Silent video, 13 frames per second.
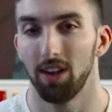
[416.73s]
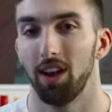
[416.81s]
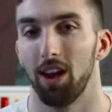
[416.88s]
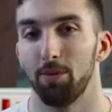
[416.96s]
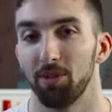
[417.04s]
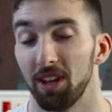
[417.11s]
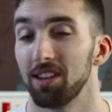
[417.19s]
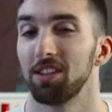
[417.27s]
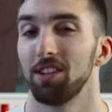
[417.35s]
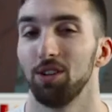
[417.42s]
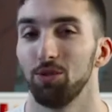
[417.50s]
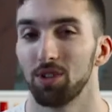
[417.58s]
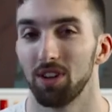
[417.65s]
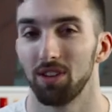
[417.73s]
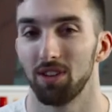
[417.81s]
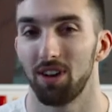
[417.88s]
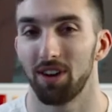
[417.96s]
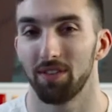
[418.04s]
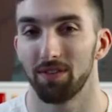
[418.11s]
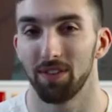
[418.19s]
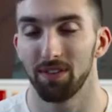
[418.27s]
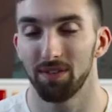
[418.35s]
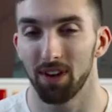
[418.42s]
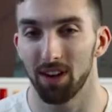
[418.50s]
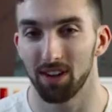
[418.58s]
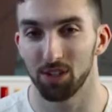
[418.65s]
I plan to use a lot of
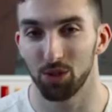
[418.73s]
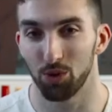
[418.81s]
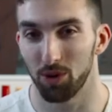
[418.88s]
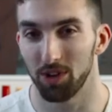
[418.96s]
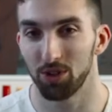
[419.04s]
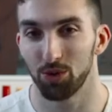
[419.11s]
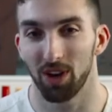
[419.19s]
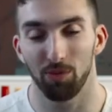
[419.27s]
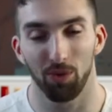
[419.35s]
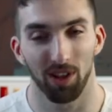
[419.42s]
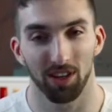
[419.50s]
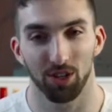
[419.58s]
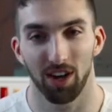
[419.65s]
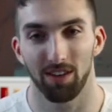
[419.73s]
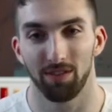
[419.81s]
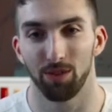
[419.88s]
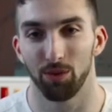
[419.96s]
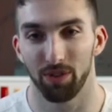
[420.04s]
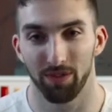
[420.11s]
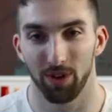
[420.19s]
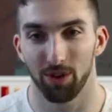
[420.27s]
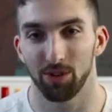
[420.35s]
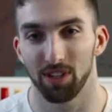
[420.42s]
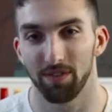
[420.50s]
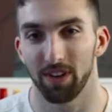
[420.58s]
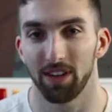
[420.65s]
storage while I travel with
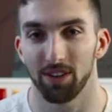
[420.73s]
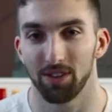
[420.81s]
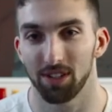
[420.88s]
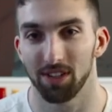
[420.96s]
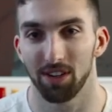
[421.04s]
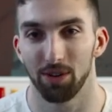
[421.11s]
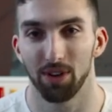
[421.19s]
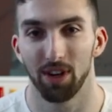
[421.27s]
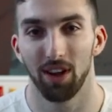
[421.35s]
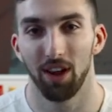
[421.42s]
photos and videos, so